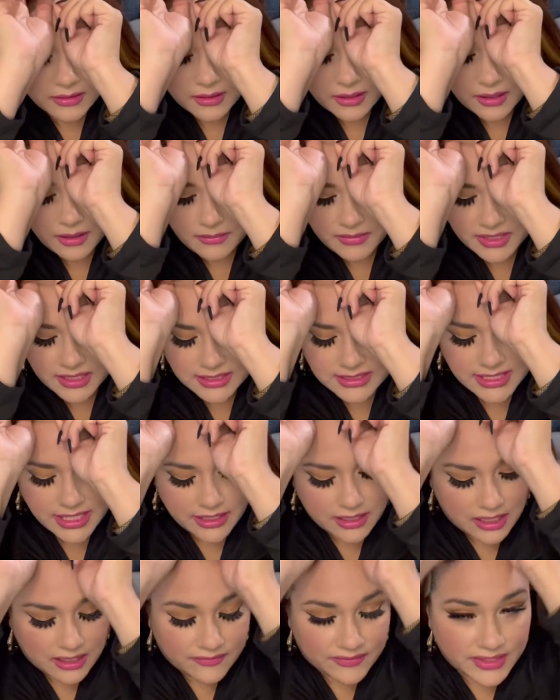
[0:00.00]
I'm gonna take
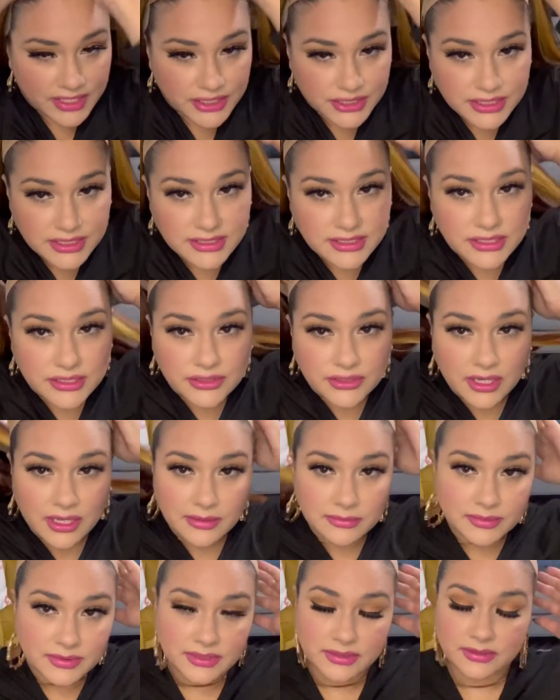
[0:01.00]
it off and adjust the
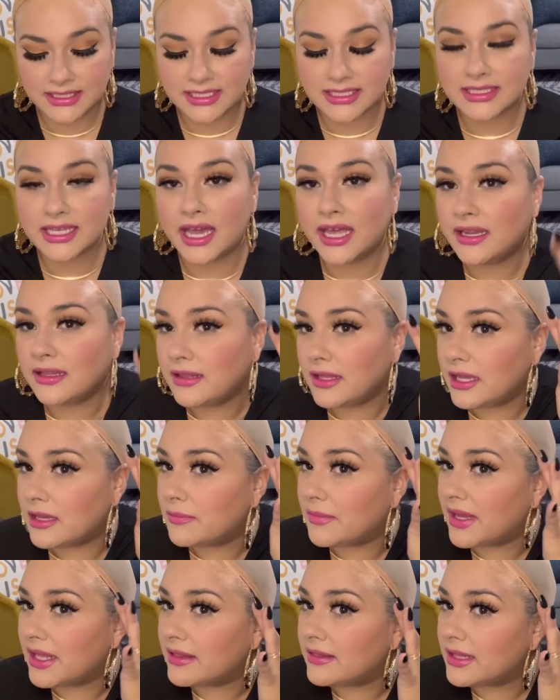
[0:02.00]
straps. is kind of like
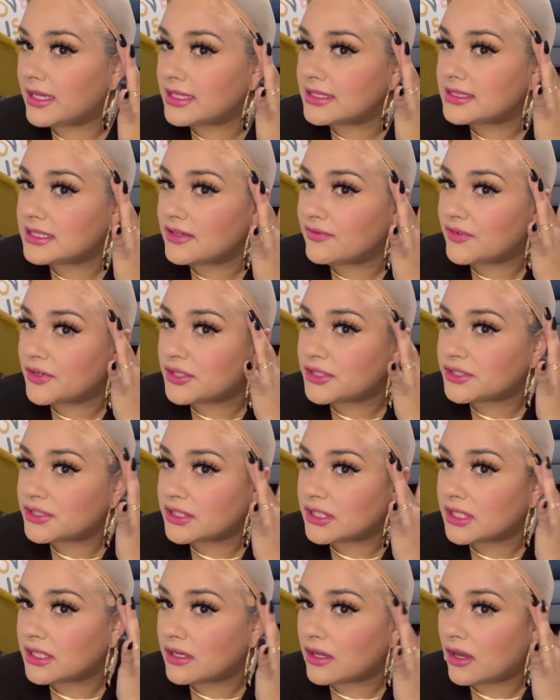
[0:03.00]
my lazy
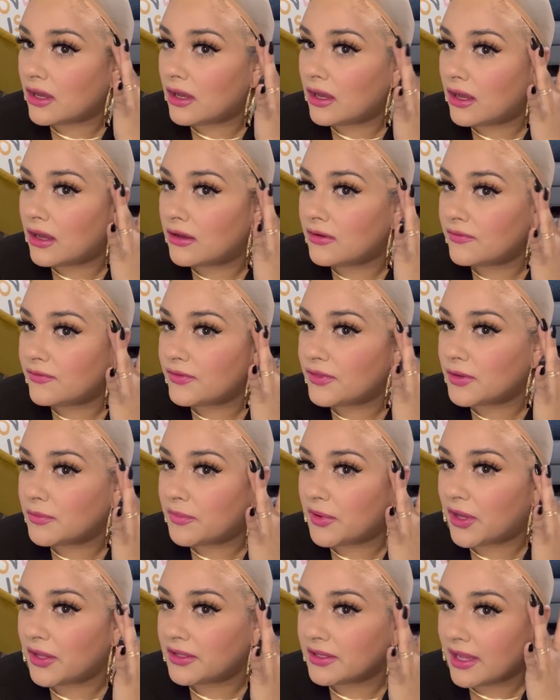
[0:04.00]
version of the
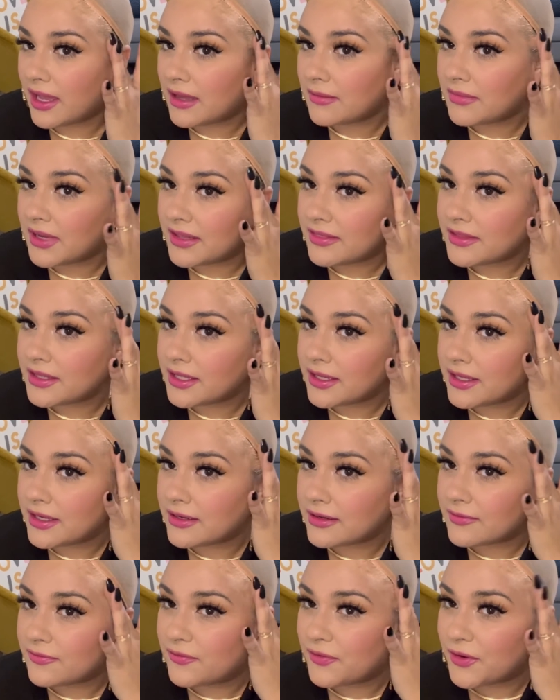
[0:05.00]
bald cap
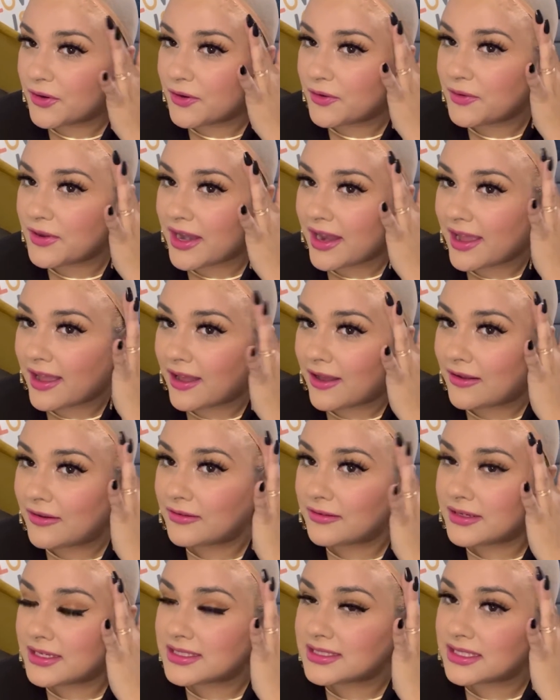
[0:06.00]
method for
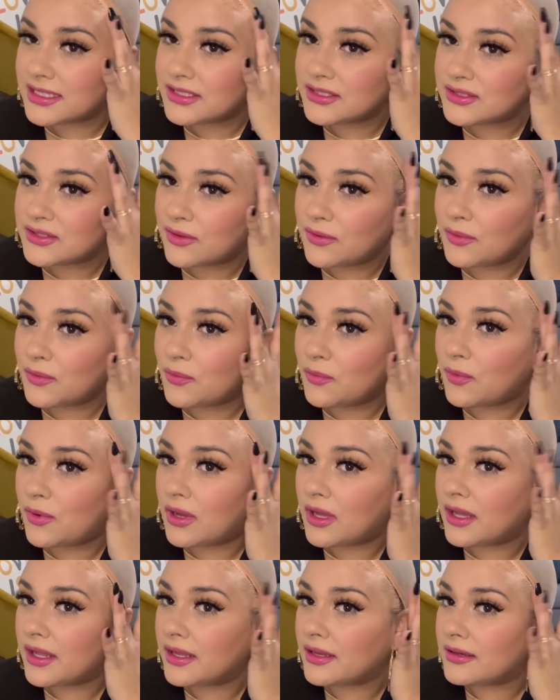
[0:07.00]
now, because I don't
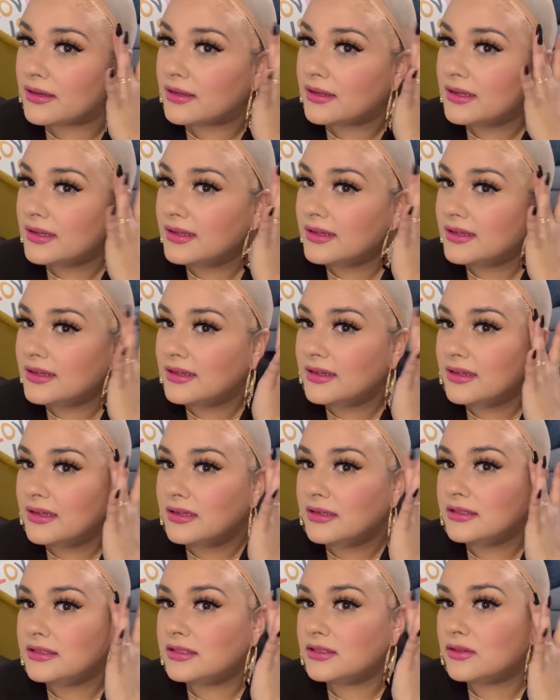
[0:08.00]
want
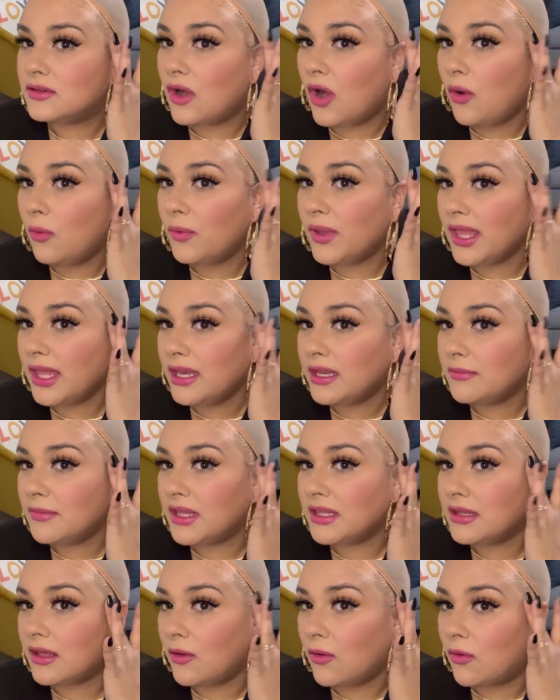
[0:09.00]
to go in and
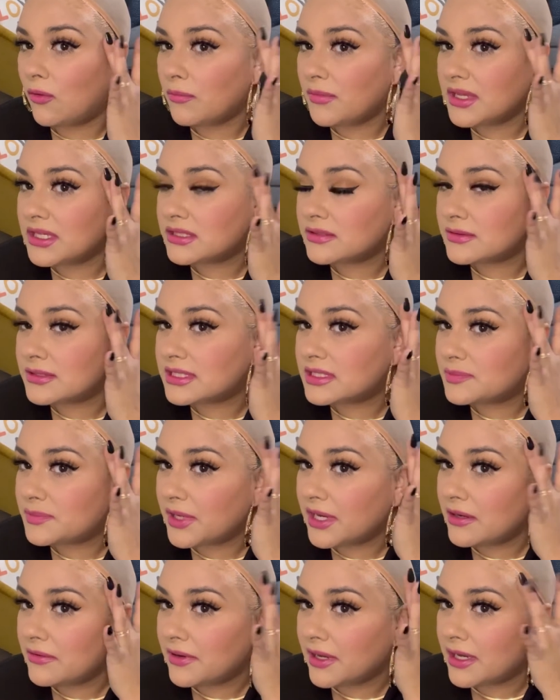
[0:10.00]
make the whole mess with
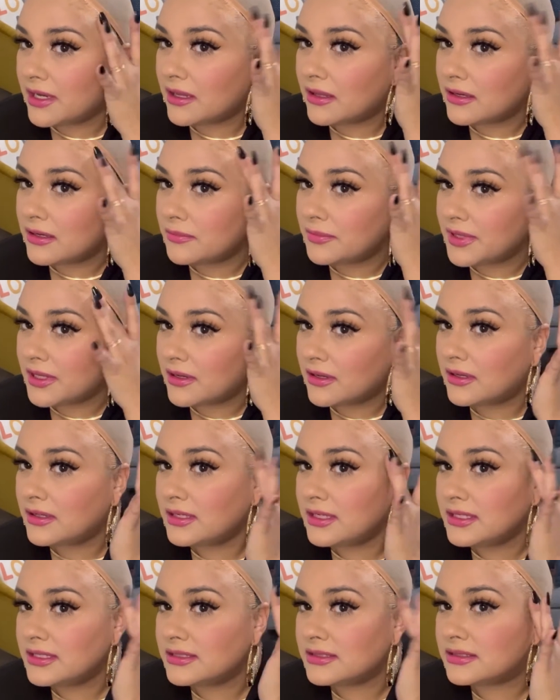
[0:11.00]
spray right now, to be
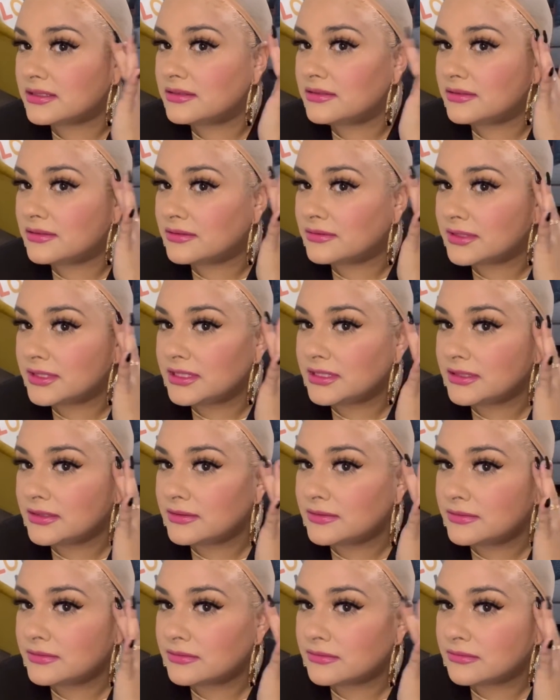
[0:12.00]
honest. No, I
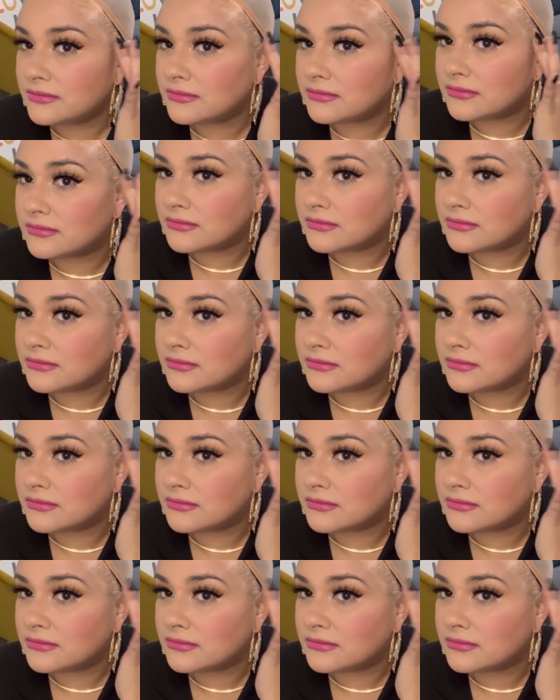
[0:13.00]
don't.